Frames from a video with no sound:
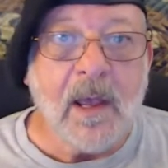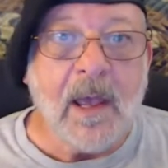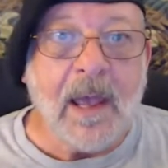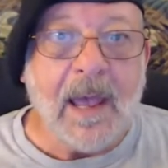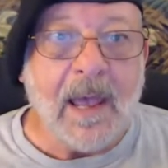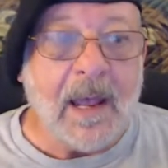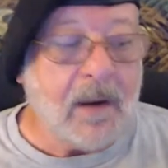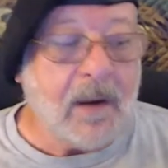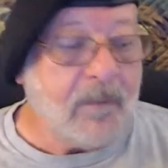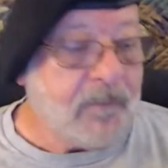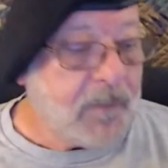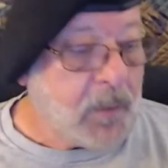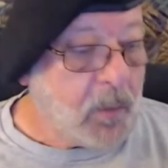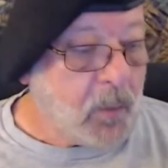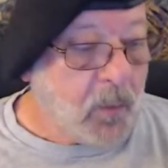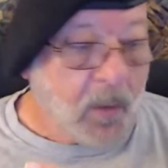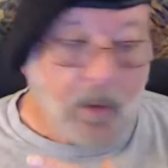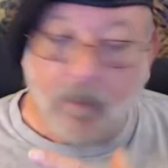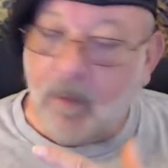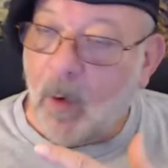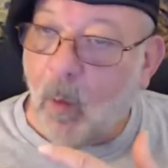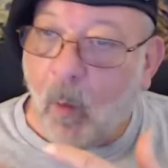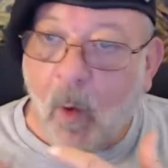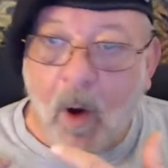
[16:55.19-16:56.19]
And if you
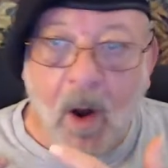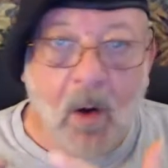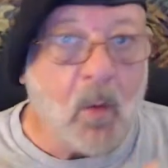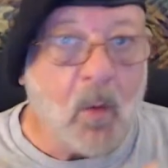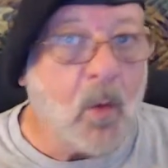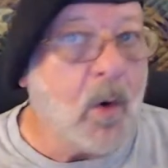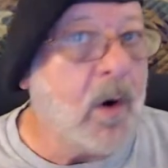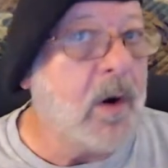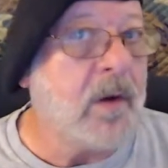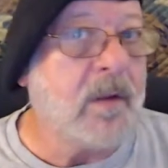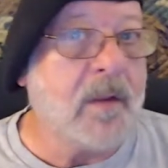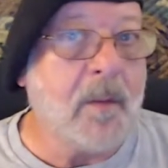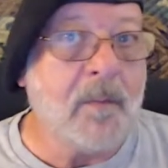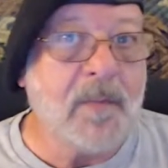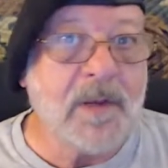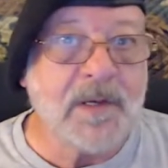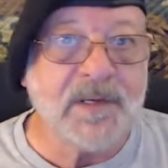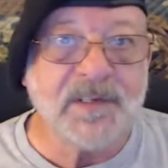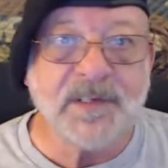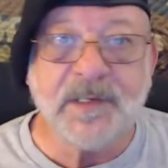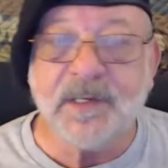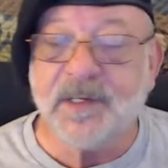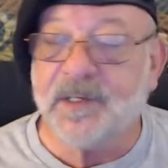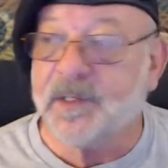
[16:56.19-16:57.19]
really want to work the
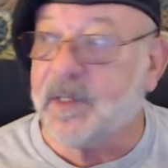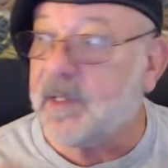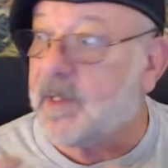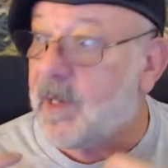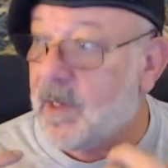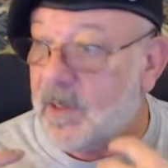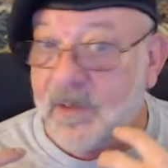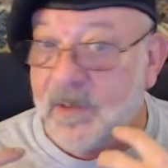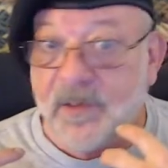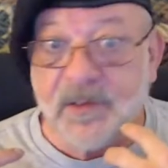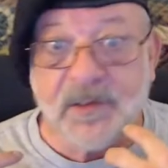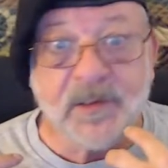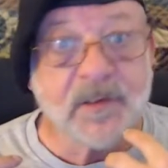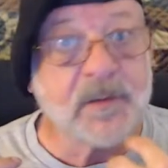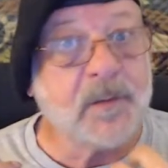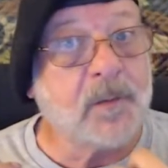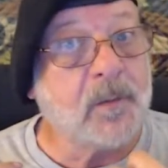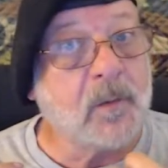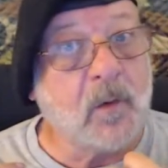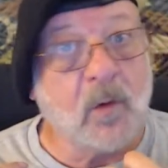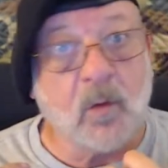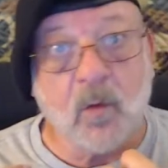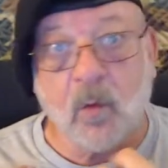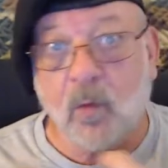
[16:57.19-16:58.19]
business, there's
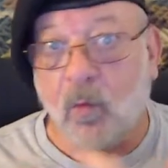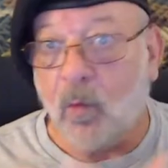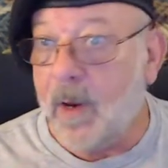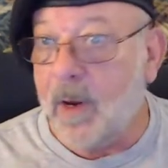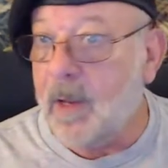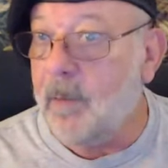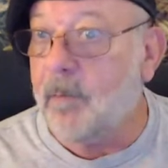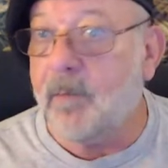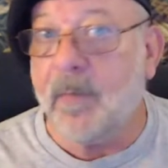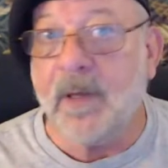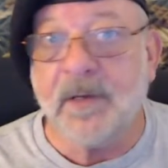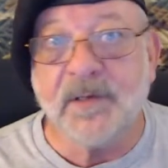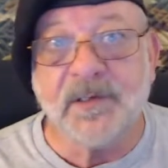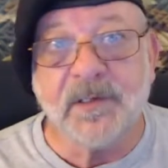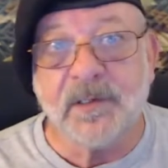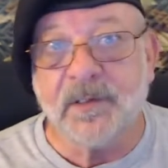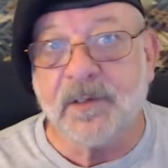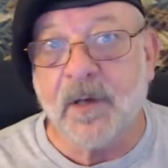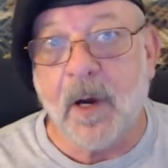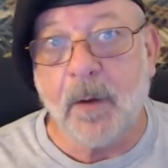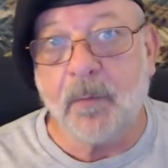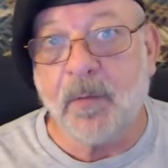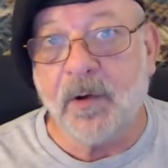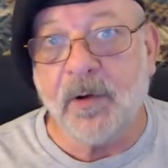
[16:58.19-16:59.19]
great
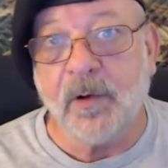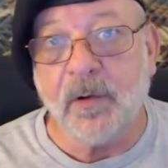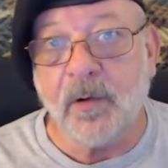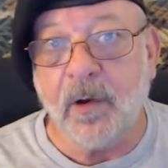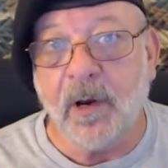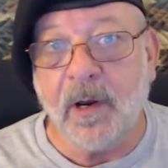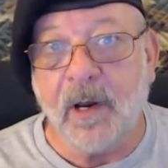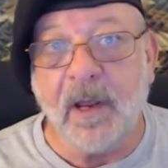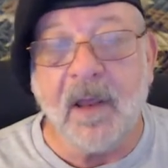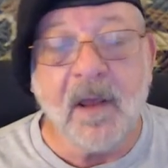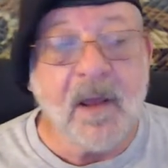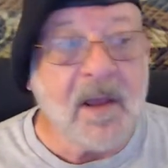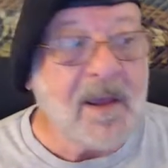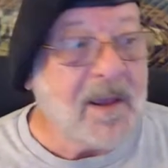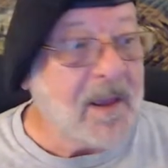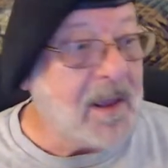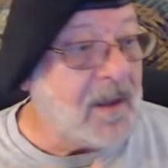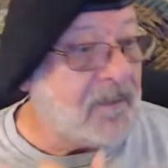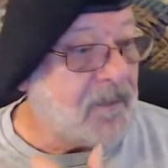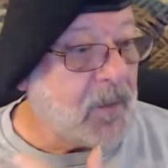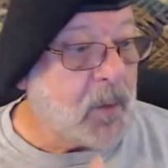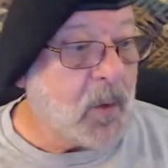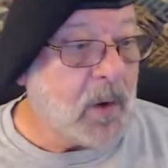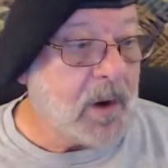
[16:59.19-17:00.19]
business opportunity.
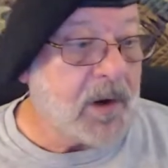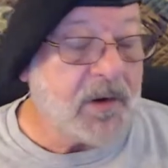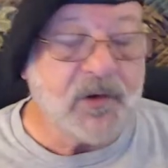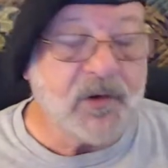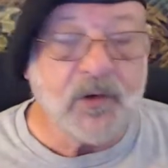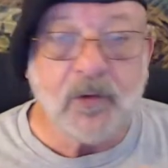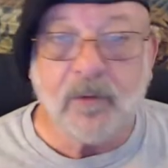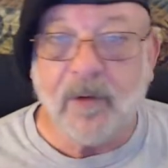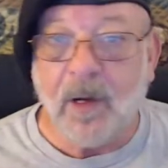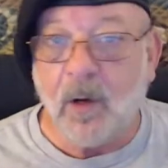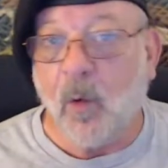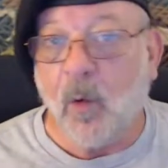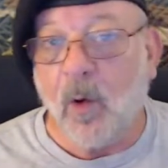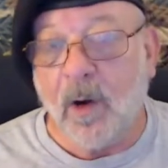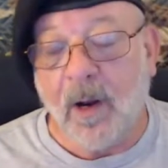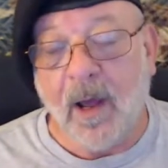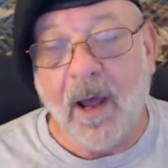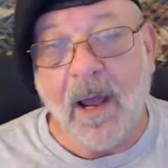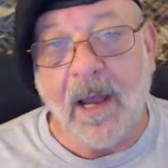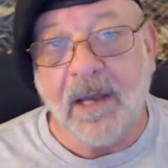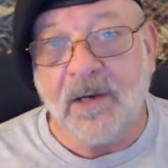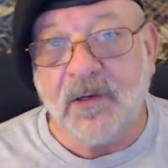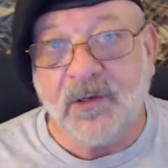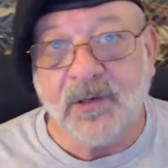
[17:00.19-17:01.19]
If you want to do like what
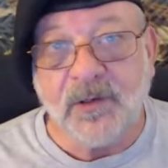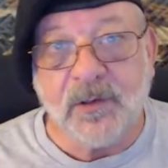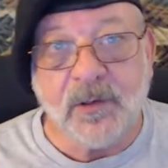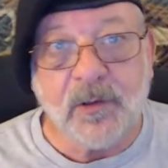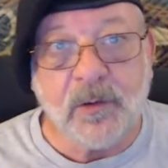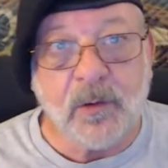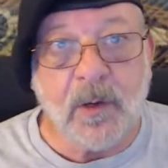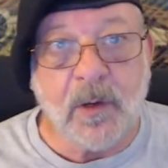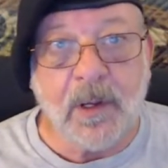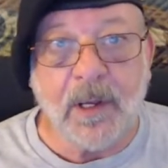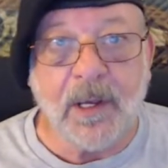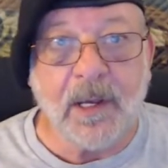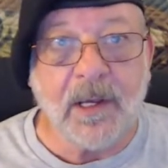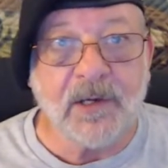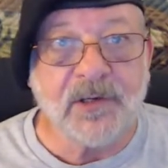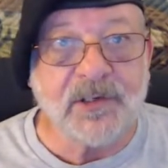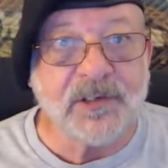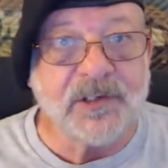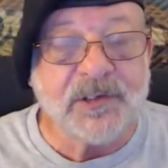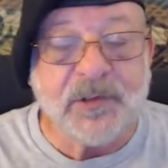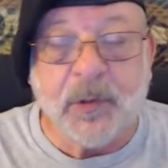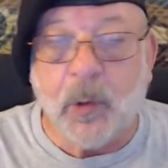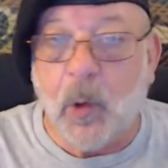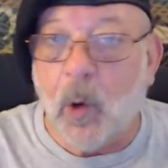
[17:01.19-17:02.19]
I do and
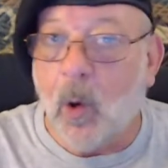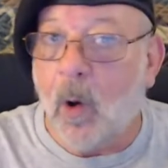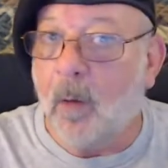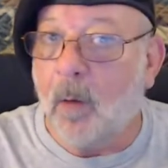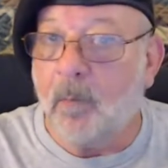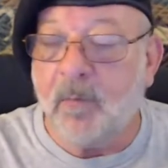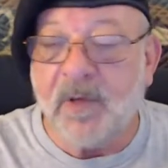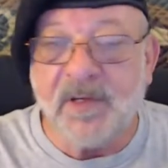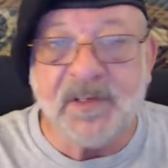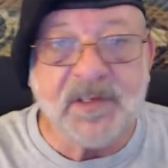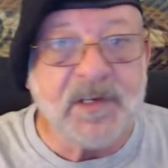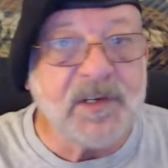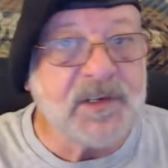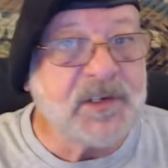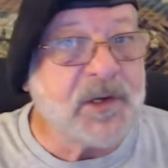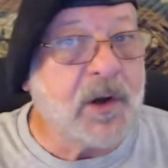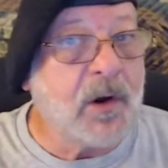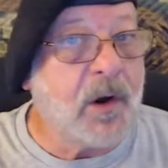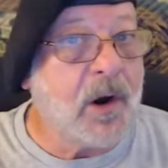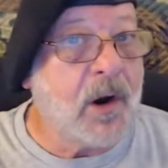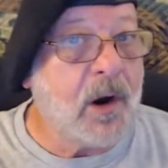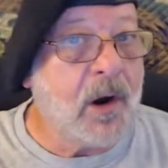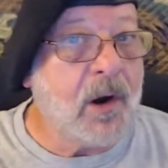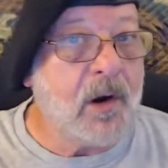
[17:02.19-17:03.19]
just throw up business
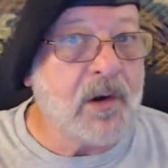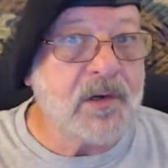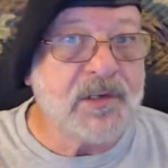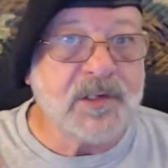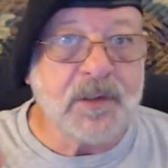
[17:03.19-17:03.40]
cards